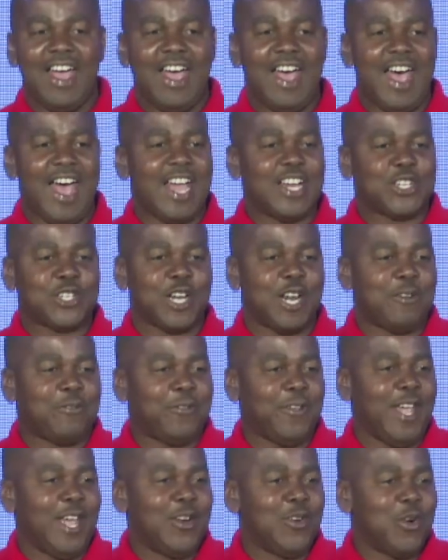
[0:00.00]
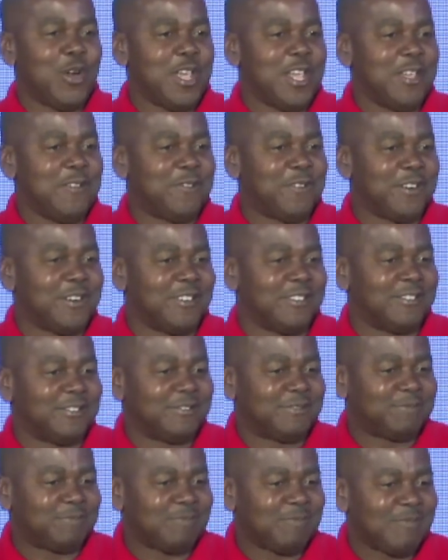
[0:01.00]
I shall fear no evil.
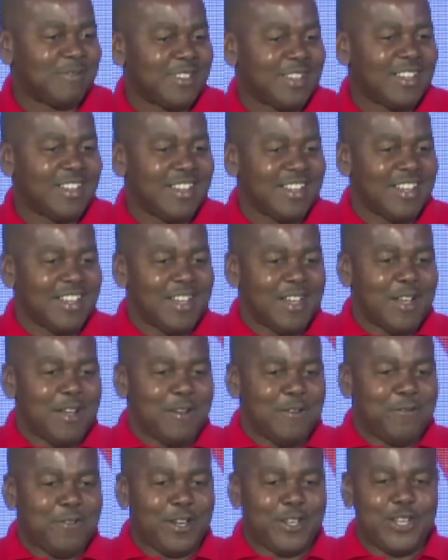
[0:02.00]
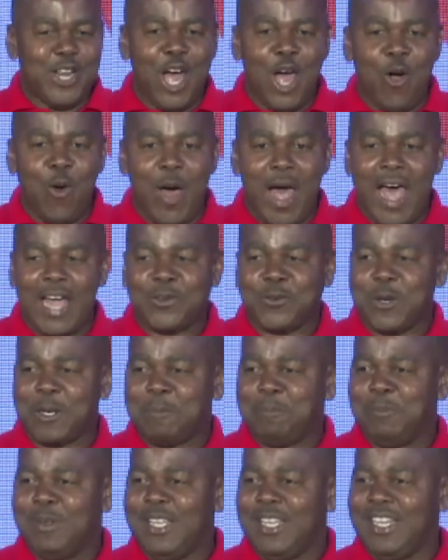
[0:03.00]
For thou art with
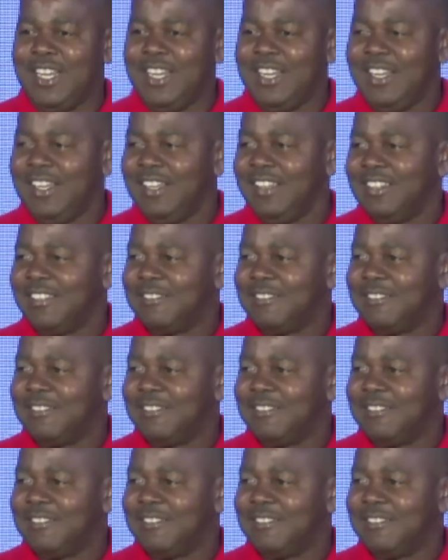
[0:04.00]
me.